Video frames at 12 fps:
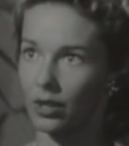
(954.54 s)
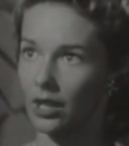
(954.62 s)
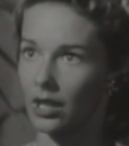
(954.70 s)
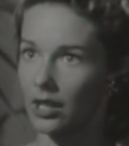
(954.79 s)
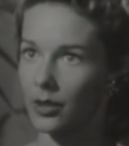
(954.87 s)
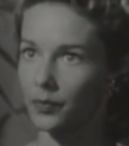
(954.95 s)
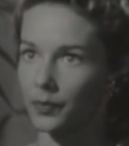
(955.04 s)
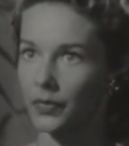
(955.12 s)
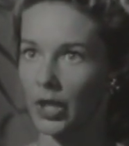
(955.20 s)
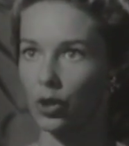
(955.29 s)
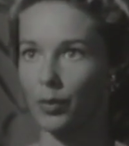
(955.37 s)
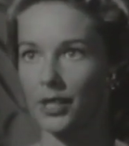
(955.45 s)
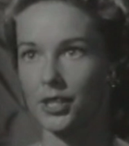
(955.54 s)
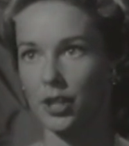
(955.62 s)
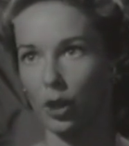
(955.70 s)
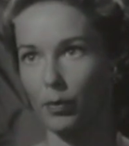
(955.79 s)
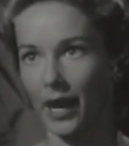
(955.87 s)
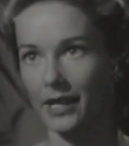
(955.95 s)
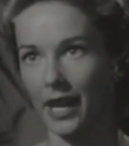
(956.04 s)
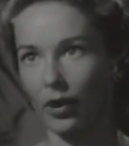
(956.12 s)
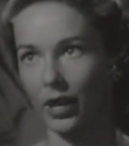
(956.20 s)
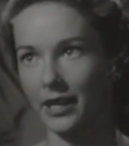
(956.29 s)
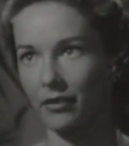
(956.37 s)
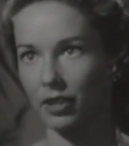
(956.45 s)
You, you must know by
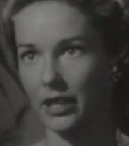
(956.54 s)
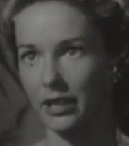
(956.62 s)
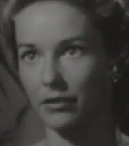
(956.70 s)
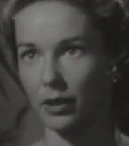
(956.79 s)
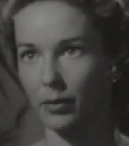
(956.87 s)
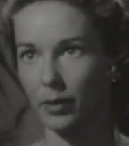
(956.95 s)
now I'll never leave